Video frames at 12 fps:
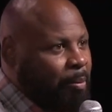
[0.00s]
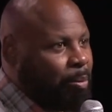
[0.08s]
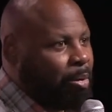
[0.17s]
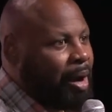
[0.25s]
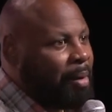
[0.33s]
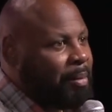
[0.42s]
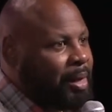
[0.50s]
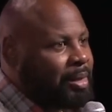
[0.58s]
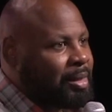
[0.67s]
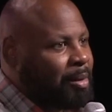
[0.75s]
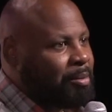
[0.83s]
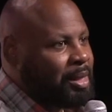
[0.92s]
Problem
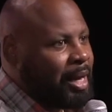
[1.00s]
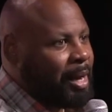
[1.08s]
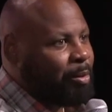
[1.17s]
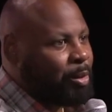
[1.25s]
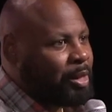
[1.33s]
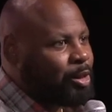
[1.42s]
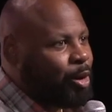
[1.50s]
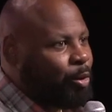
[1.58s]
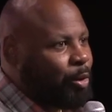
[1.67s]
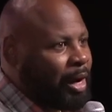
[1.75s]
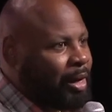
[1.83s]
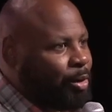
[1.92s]
is sometimes we're so
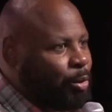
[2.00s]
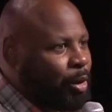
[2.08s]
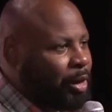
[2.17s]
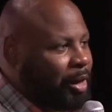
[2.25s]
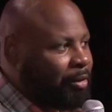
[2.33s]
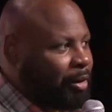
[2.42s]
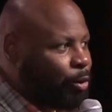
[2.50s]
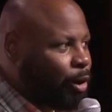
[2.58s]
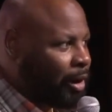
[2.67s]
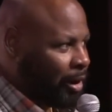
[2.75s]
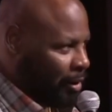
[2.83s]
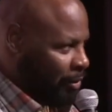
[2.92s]
reckless we don't even
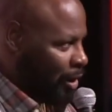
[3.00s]
want to live